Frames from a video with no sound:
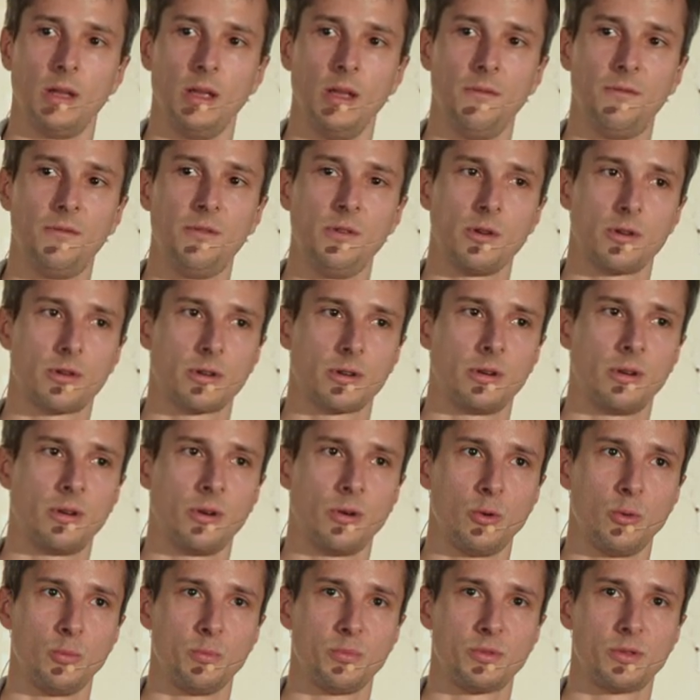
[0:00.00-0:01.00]
if your
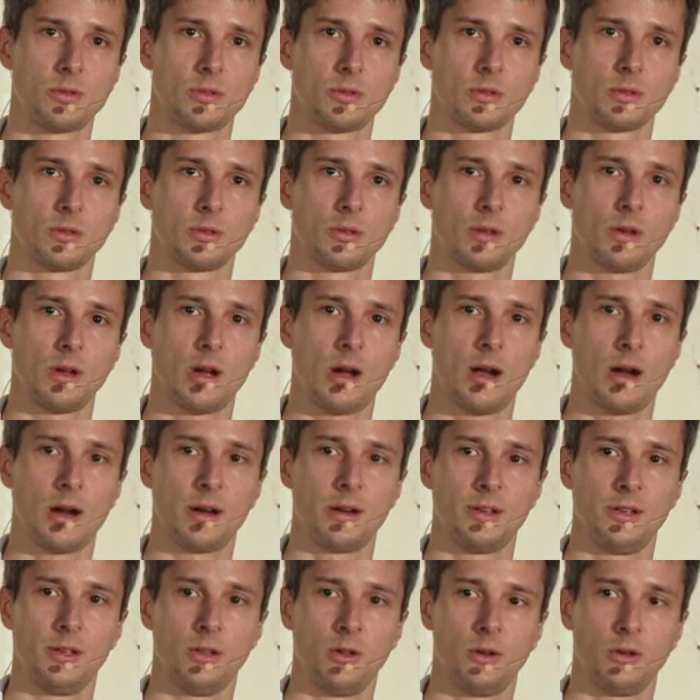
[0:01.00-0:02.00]
groups
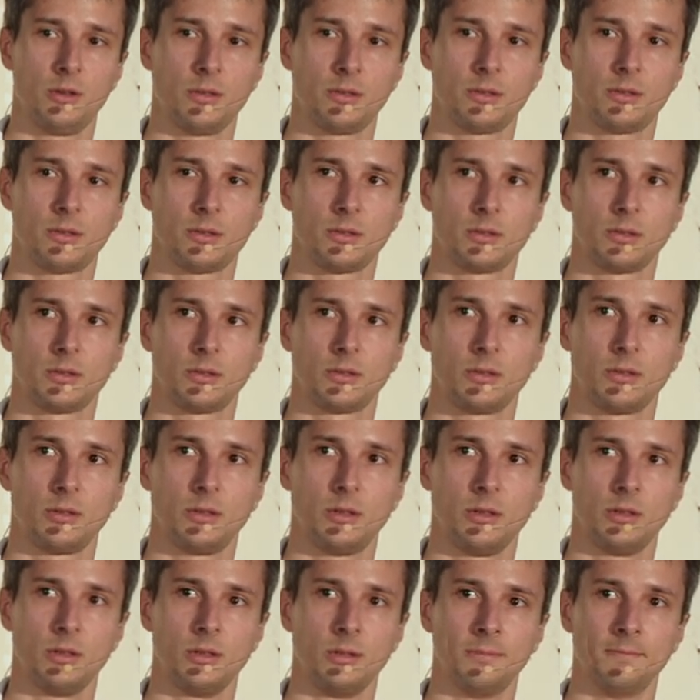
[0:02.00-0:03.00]
are not
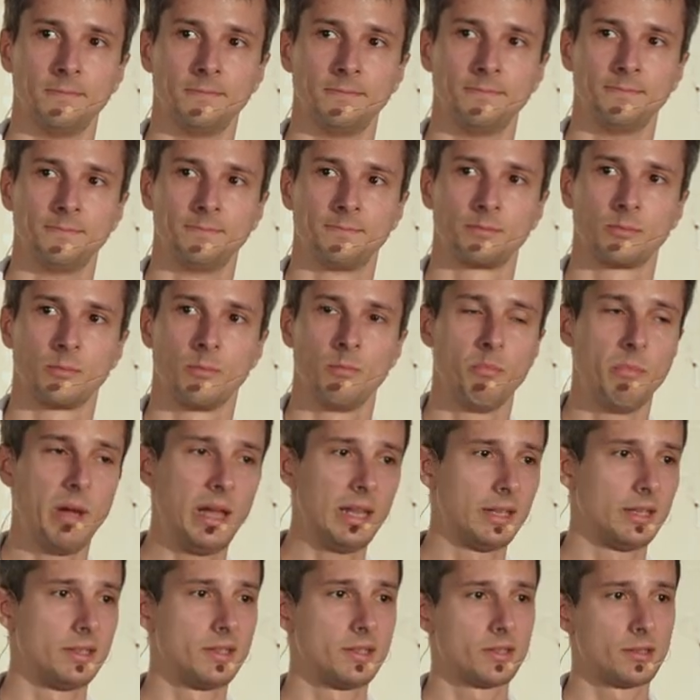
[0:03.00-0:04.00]
um,
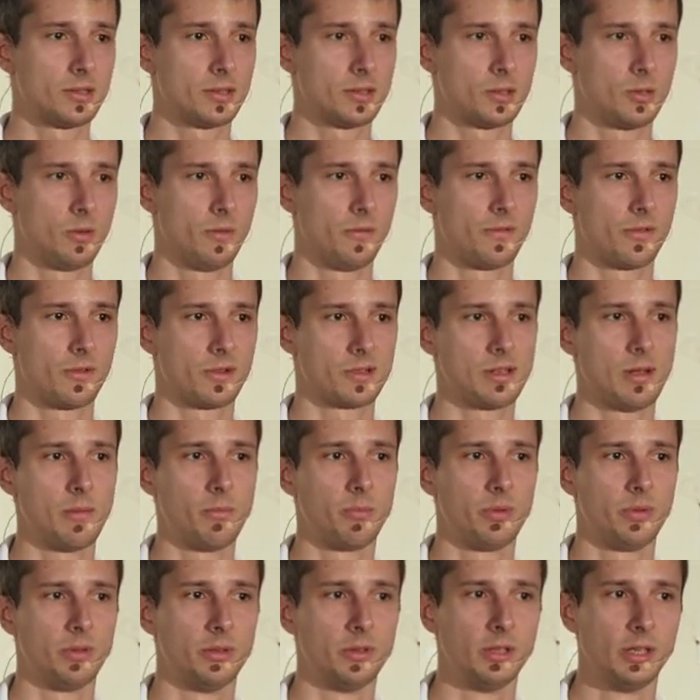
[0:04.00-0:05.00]
balanced, so for
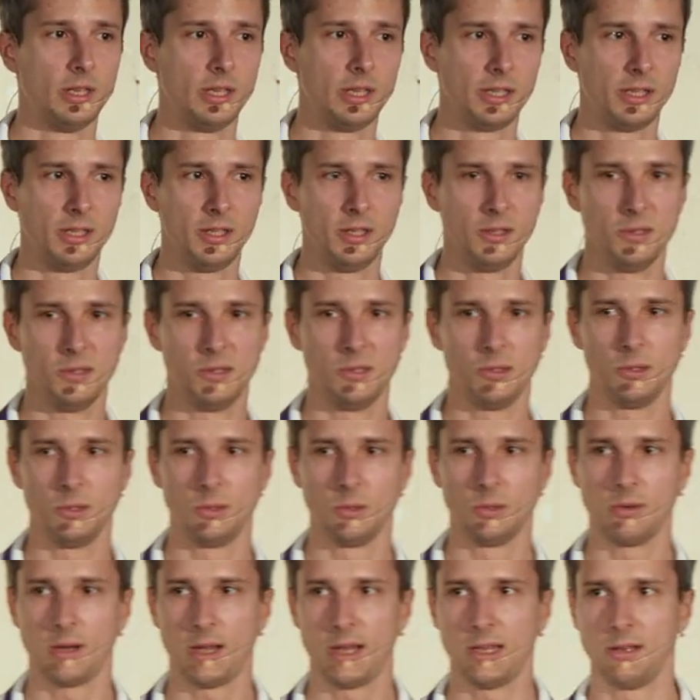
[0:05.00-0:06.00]
example, you
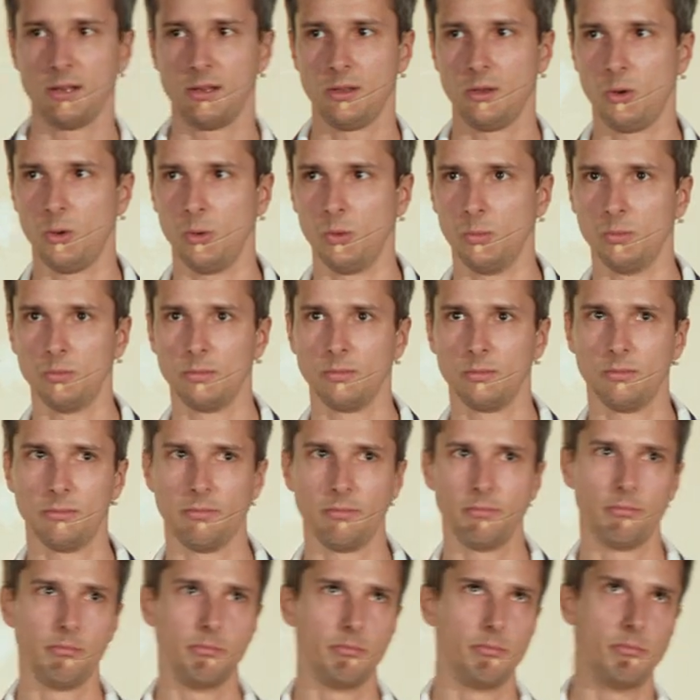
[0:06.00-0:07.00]
do, I don't know,
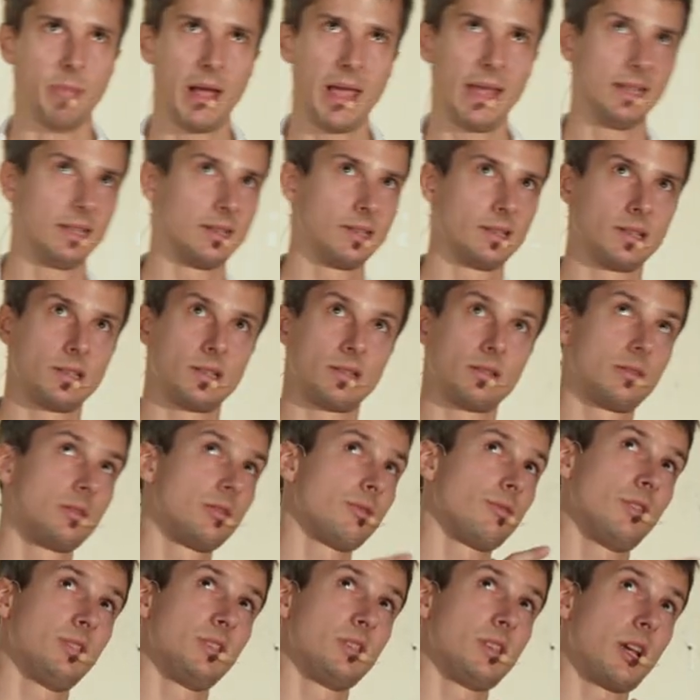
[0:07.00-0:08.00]
bank
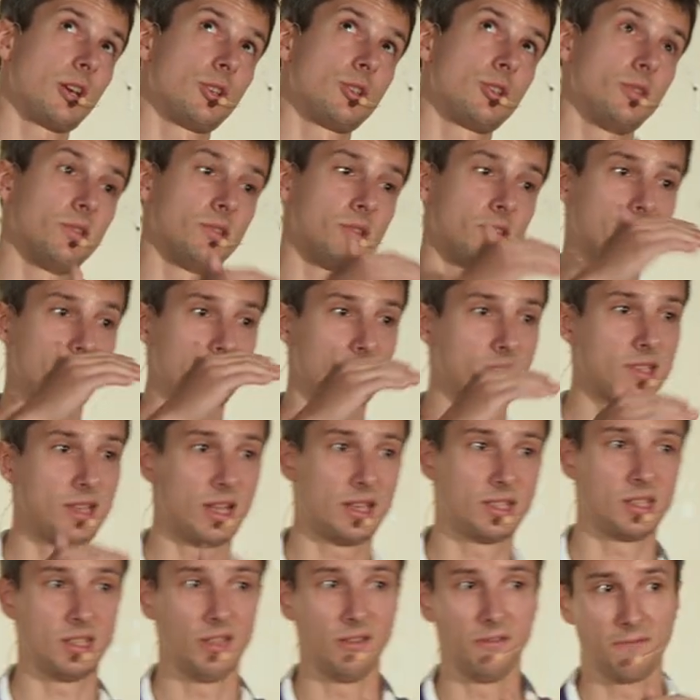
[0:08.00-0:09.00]
transaction
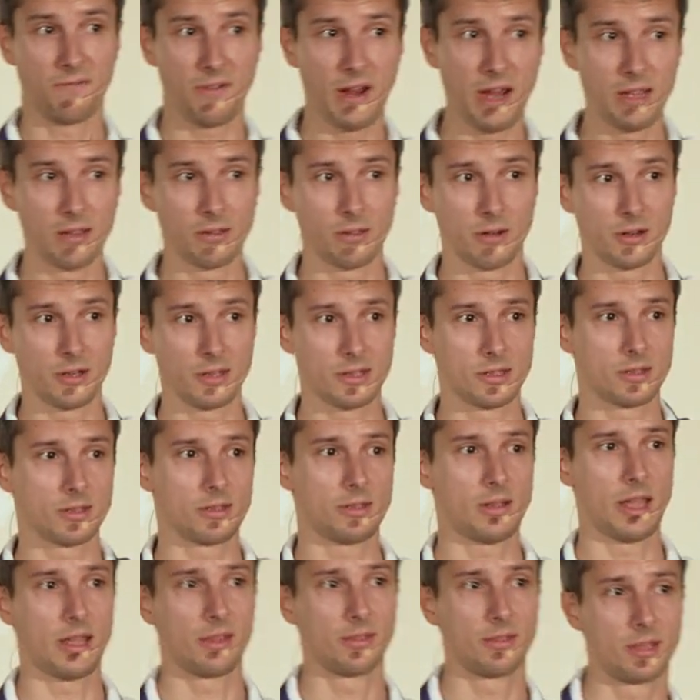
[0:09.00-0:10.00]
success and failures,
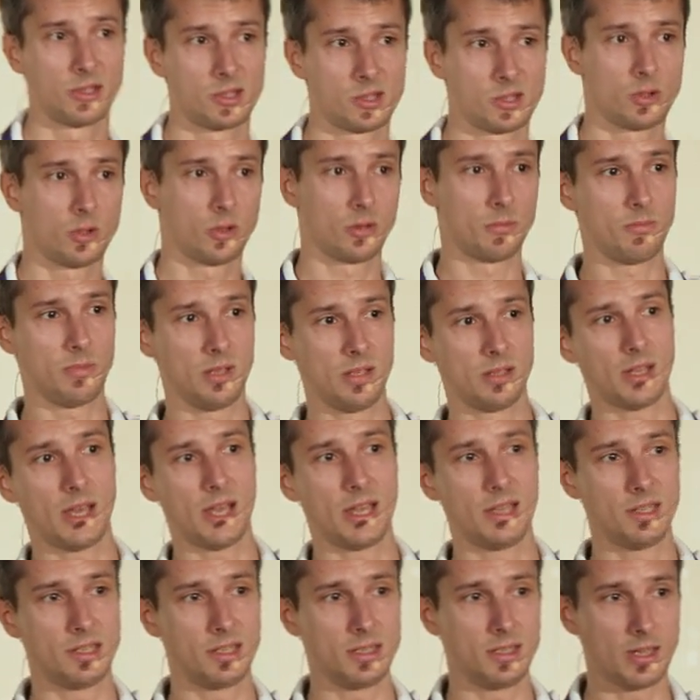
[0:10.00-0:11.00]
like there's going to be
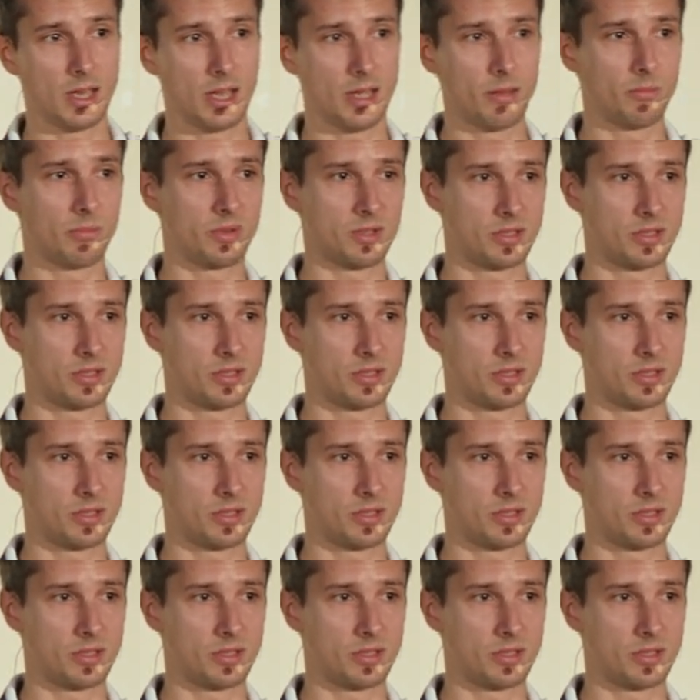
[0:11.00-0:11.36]
ninety-nine